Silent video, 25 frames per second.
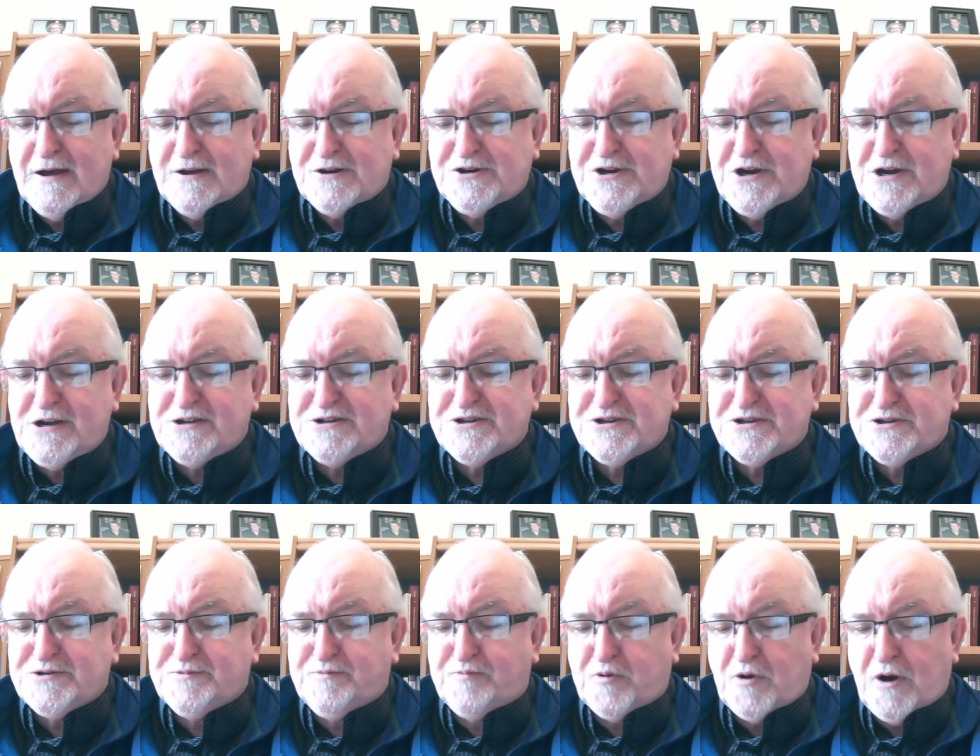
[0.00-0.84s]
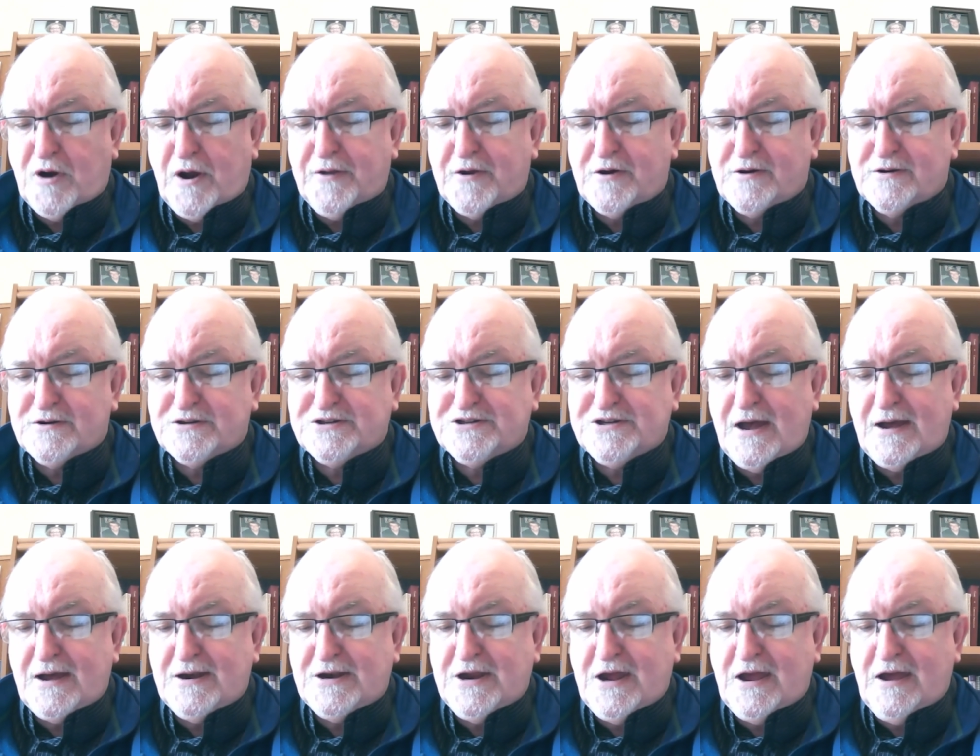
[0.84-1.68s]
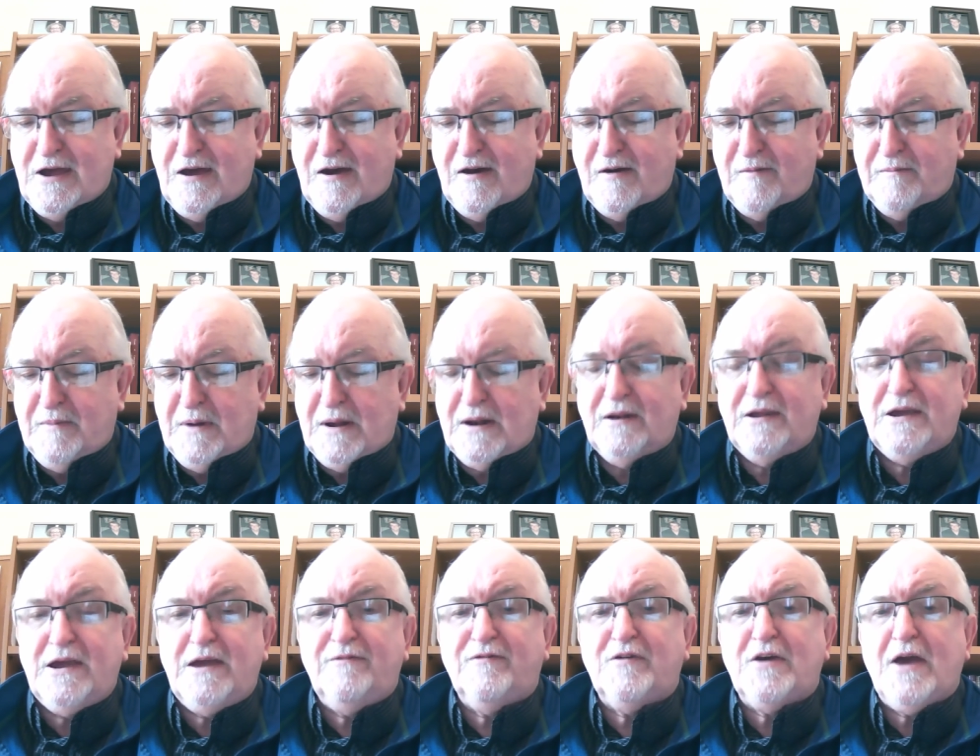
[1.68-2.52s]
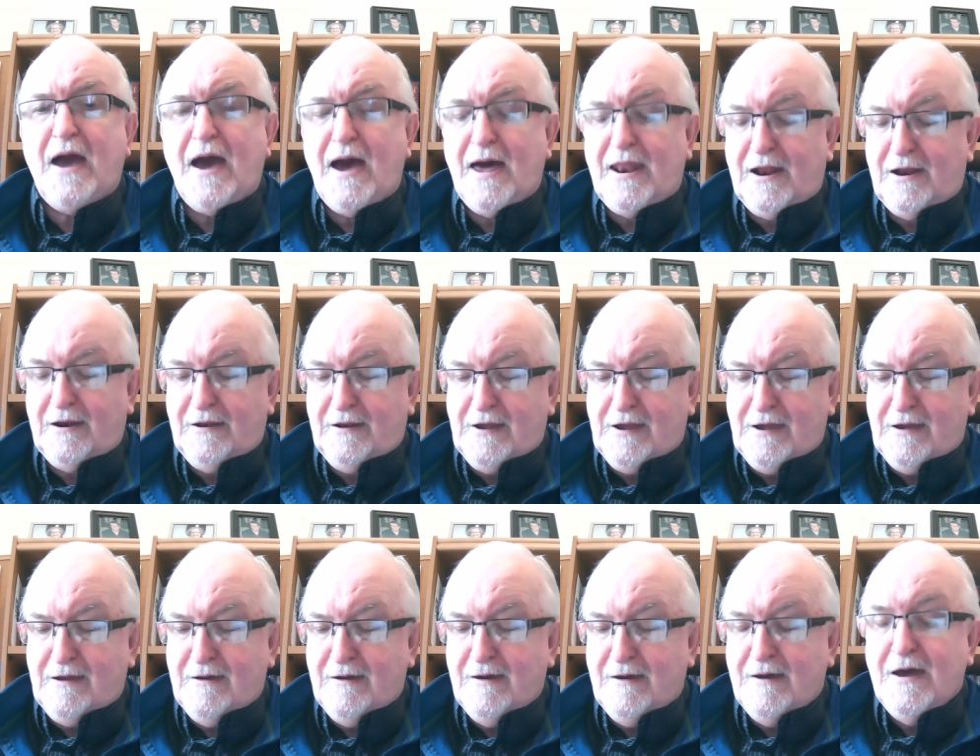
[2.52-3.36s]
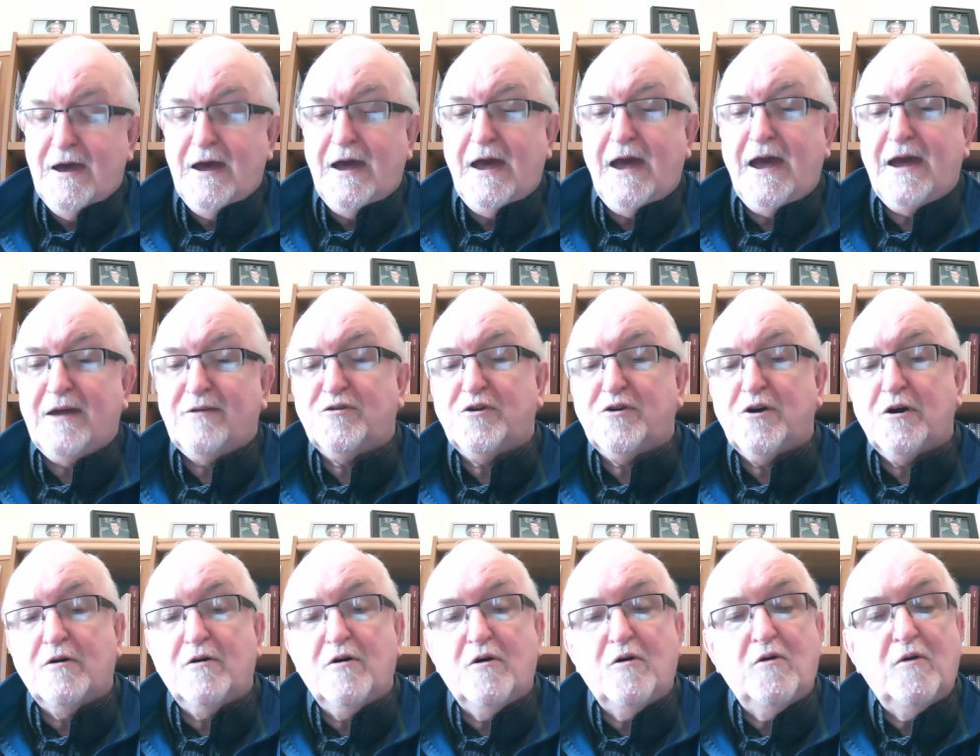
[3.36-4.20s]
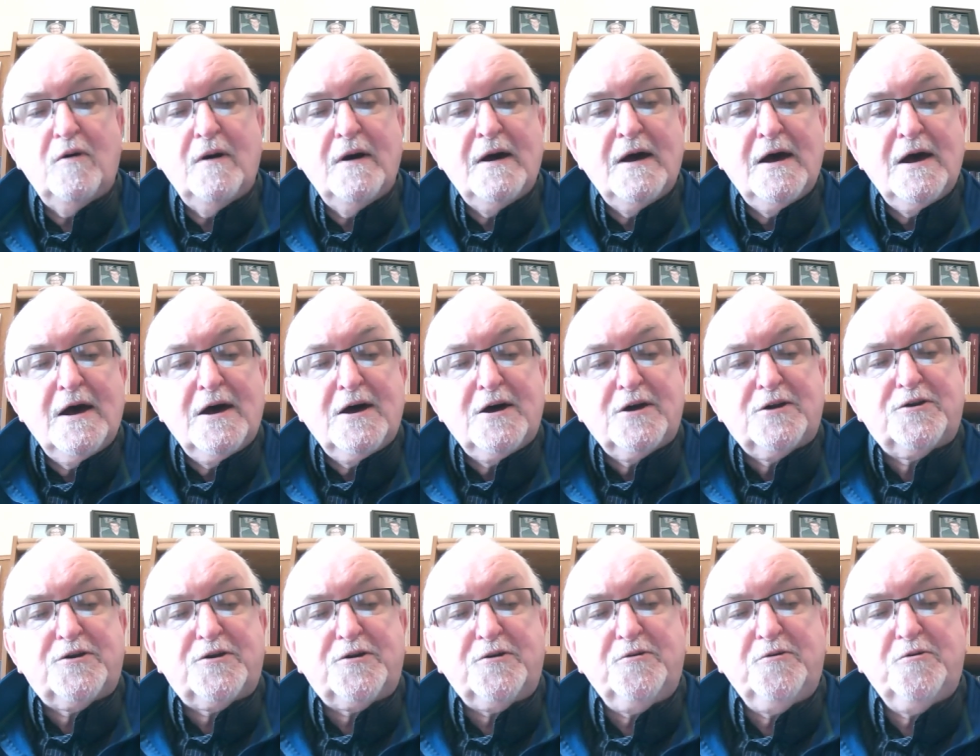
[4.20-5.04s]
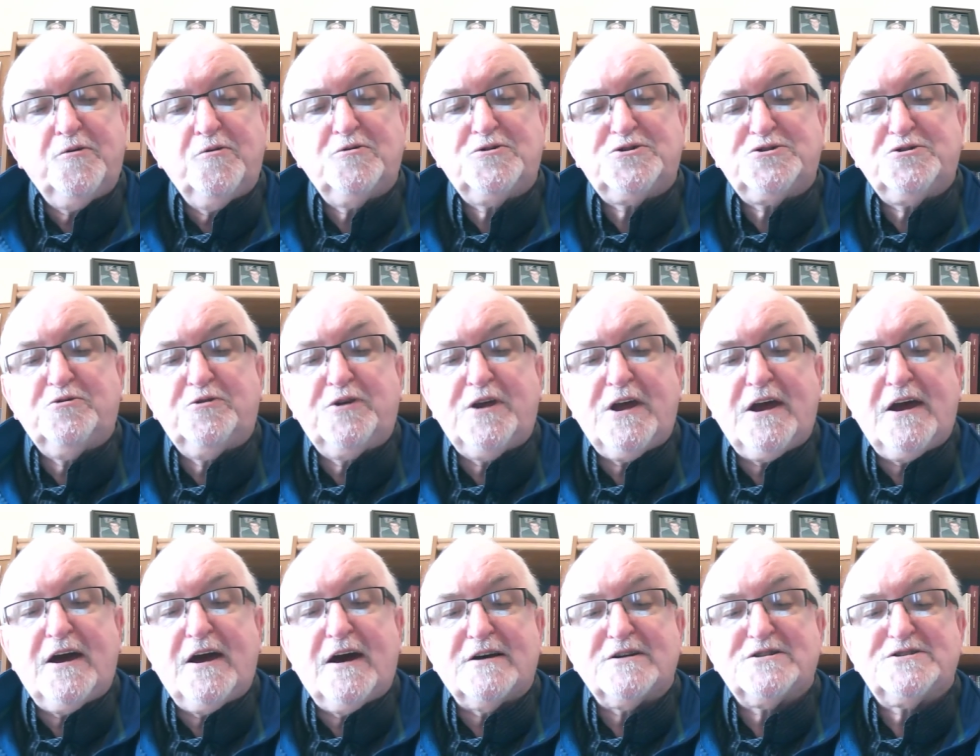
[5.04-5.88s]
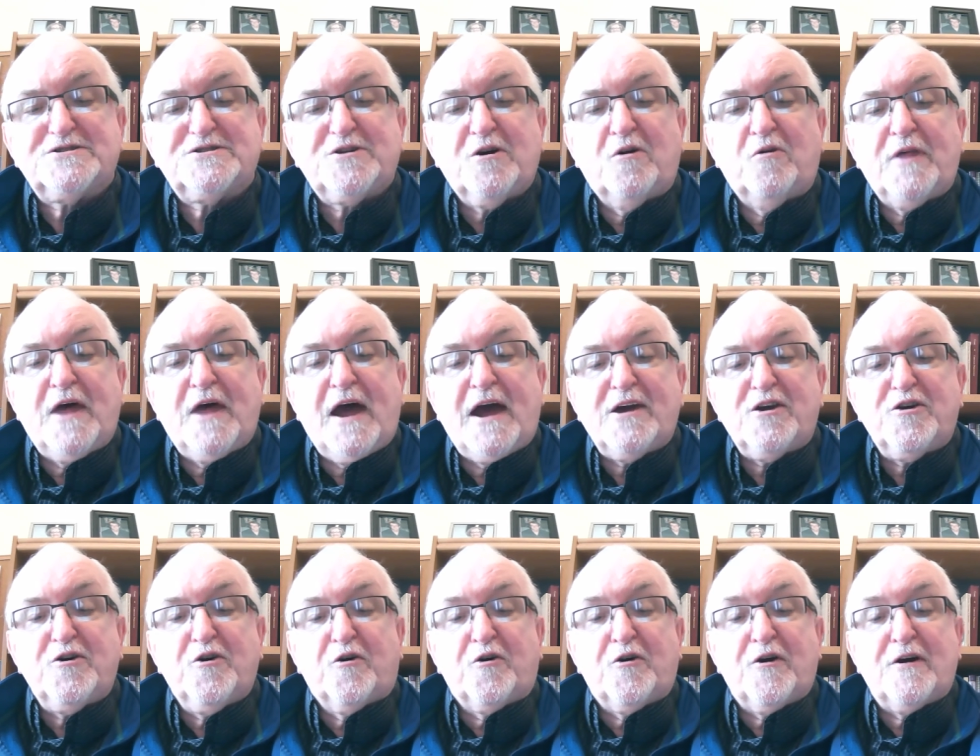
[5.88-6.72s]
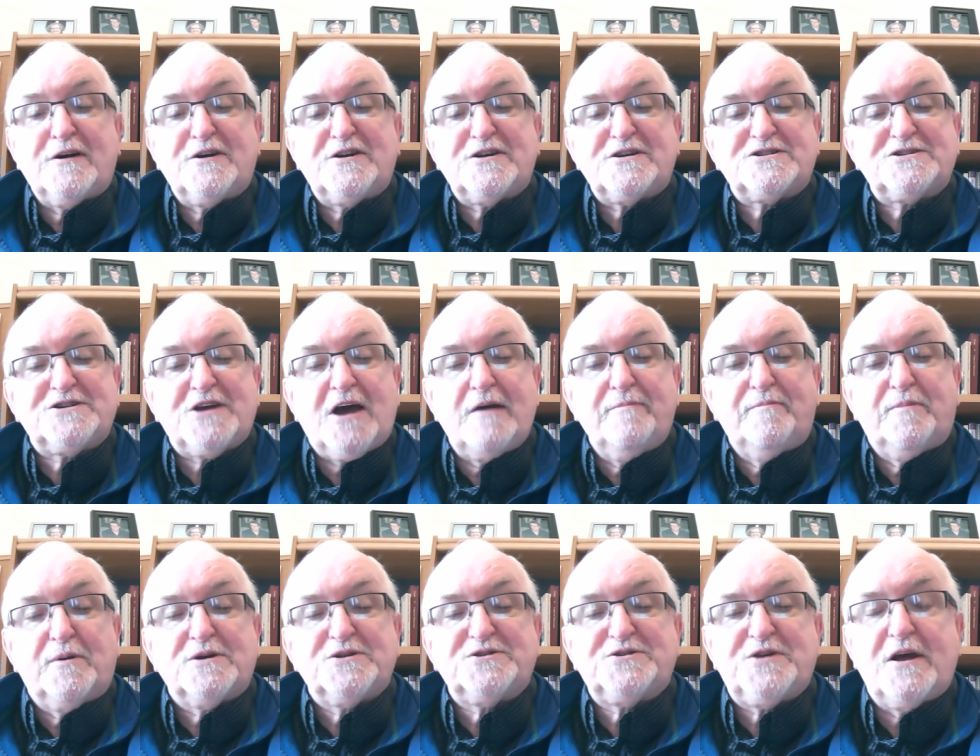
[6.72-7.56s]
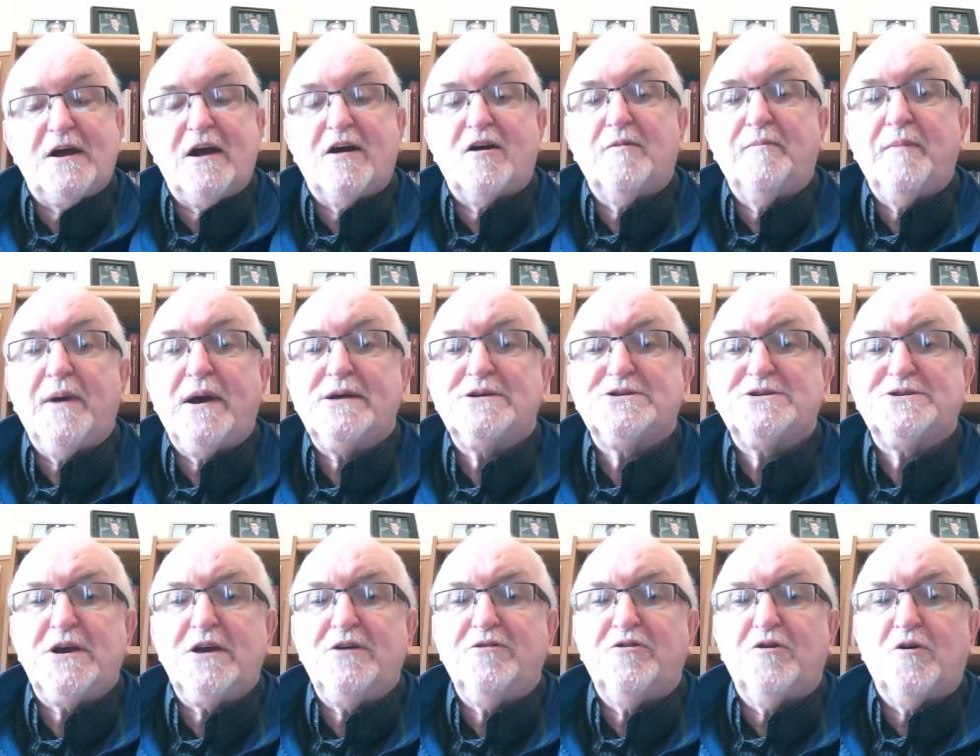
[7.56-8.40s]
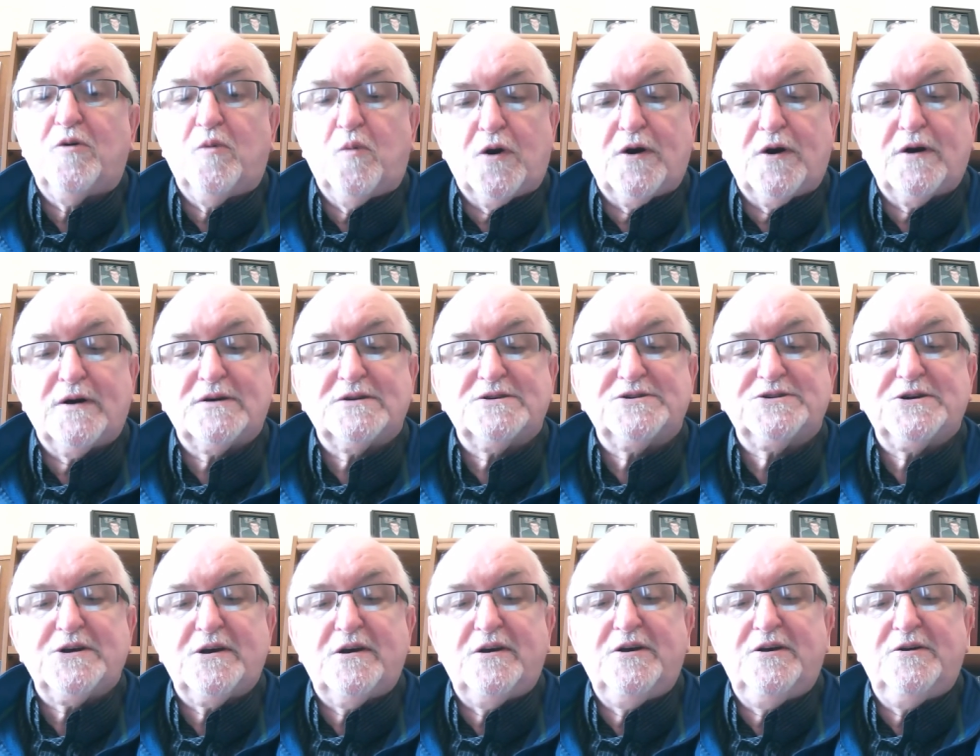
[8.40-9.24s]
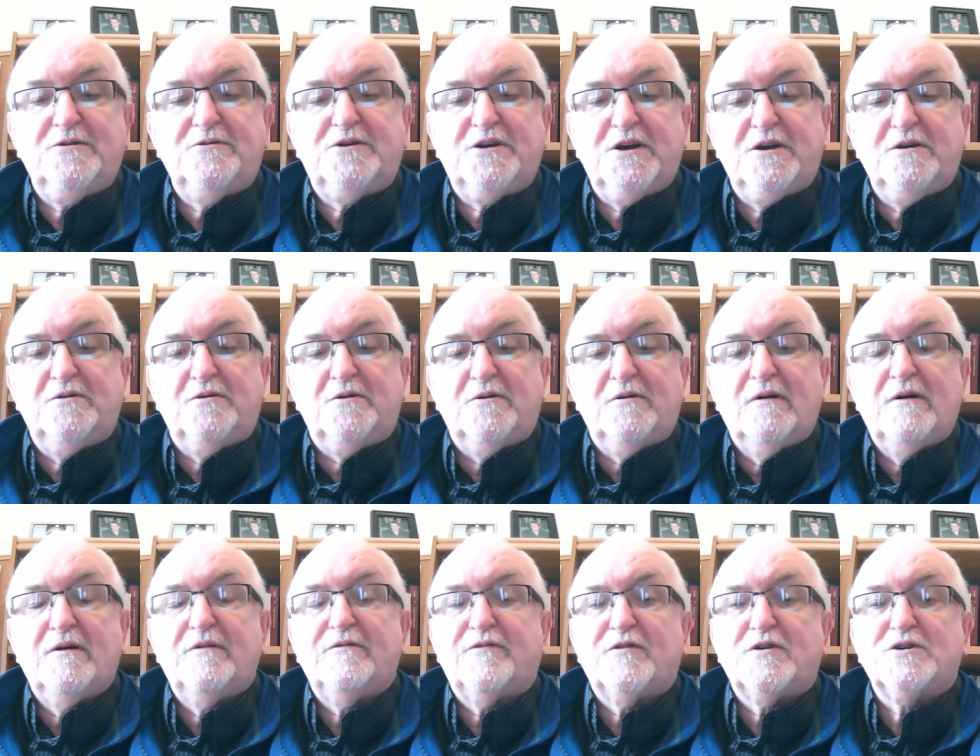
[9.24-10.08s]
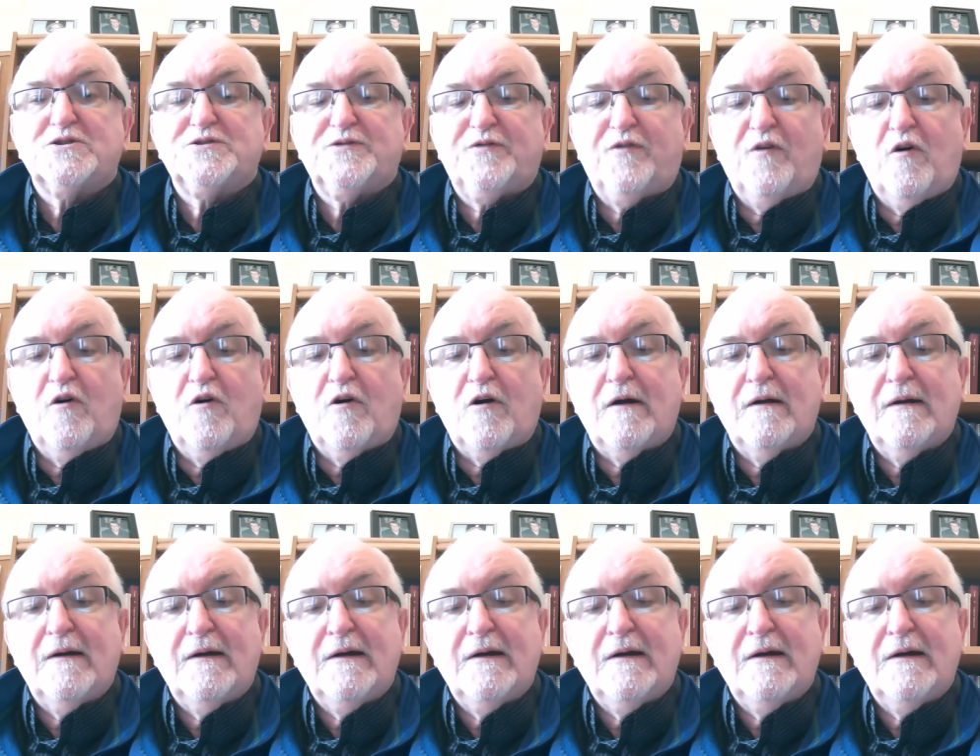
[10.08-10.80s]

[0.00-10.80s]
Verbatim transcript: Jesus' brothers said to him, Leave Galilee and go to Judea, so that your disciples there may see the works you do. Verse 4